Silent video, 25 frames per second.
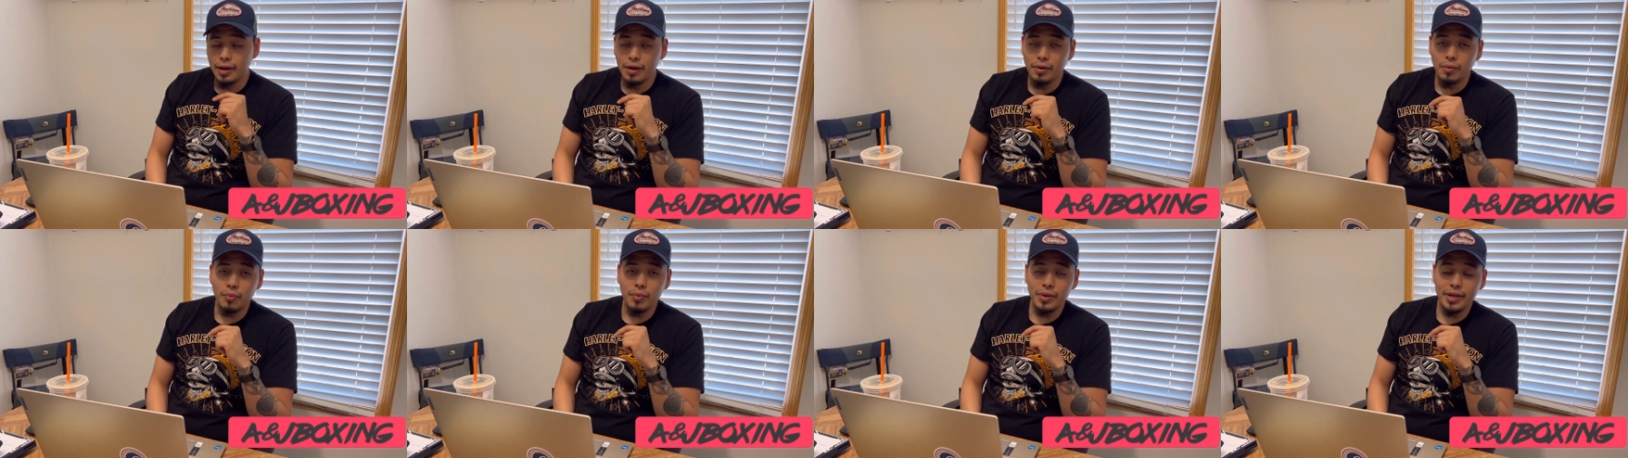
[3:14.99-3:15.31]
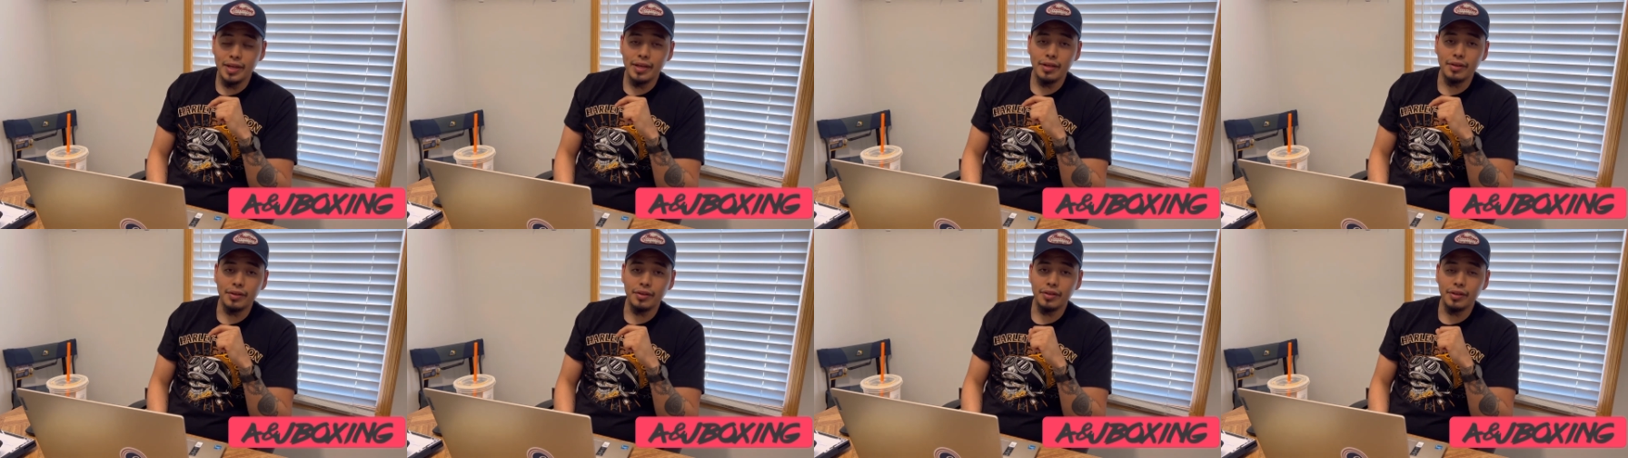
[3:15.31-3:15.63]
we
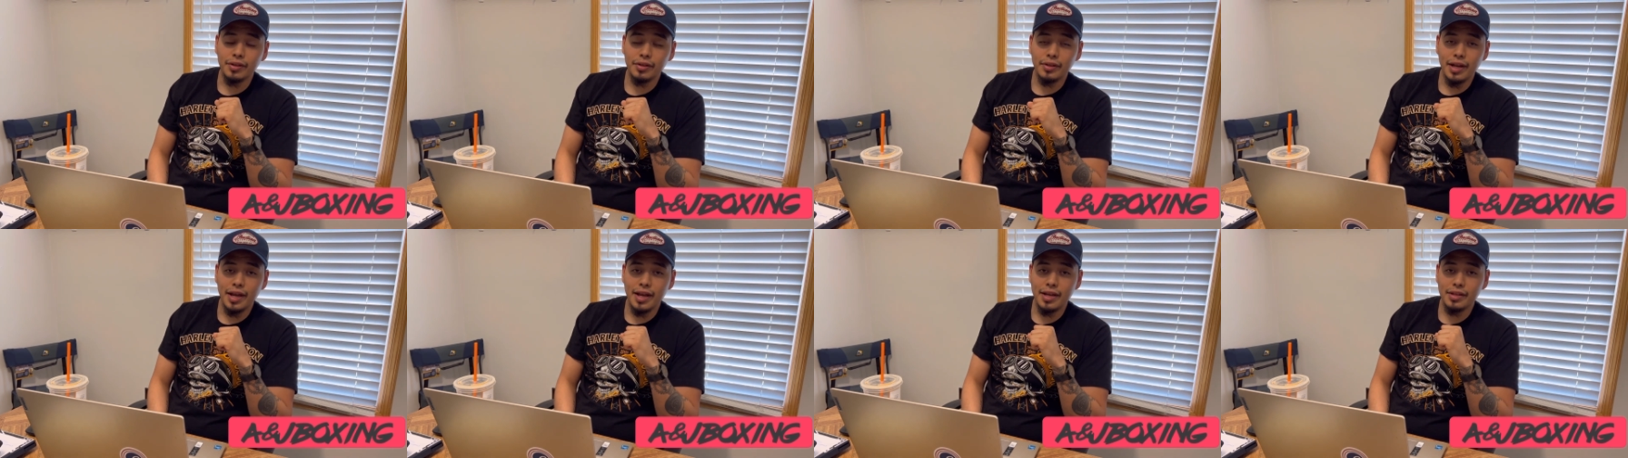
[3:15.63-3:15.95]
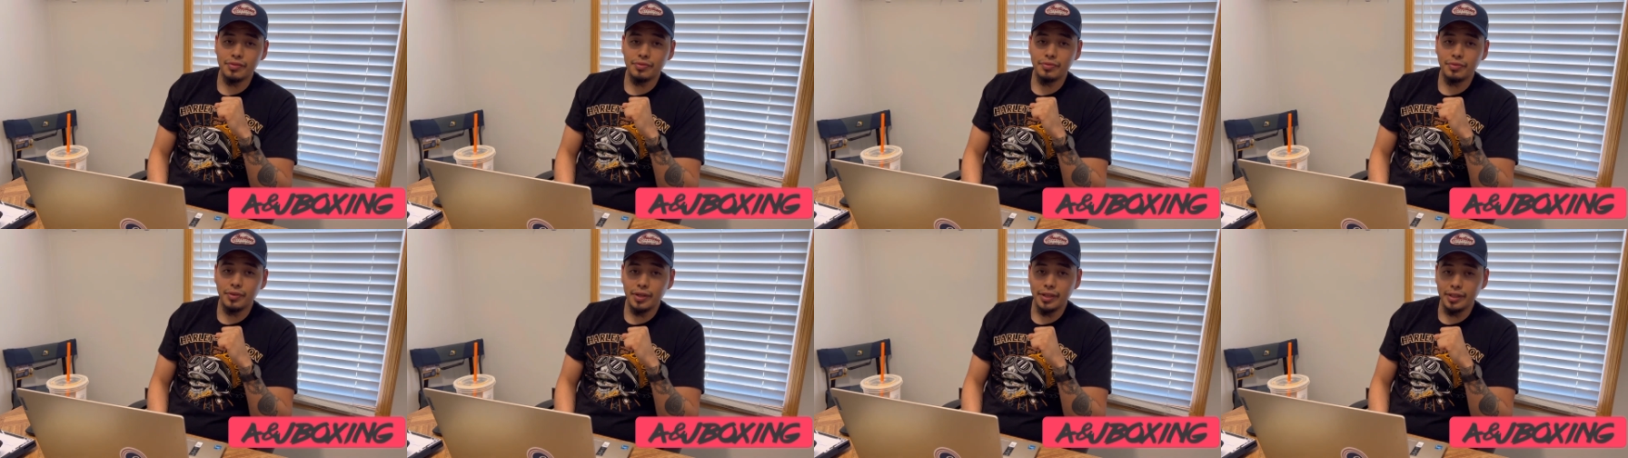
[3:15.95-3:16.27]
get a good-ass
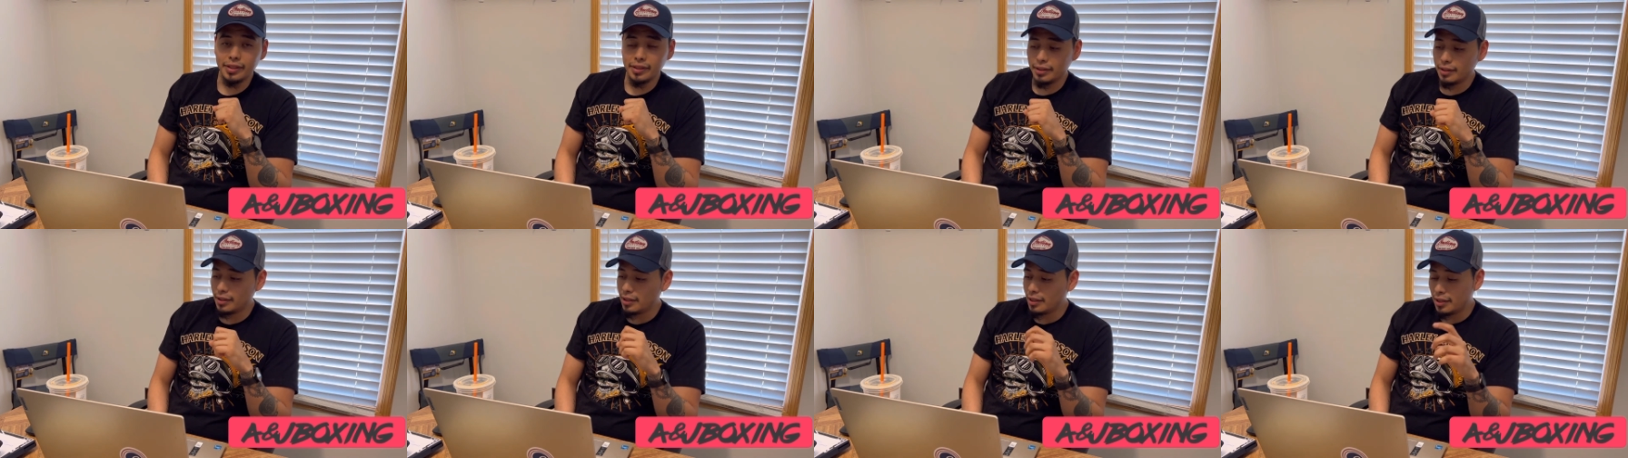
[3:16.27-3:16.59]
fight.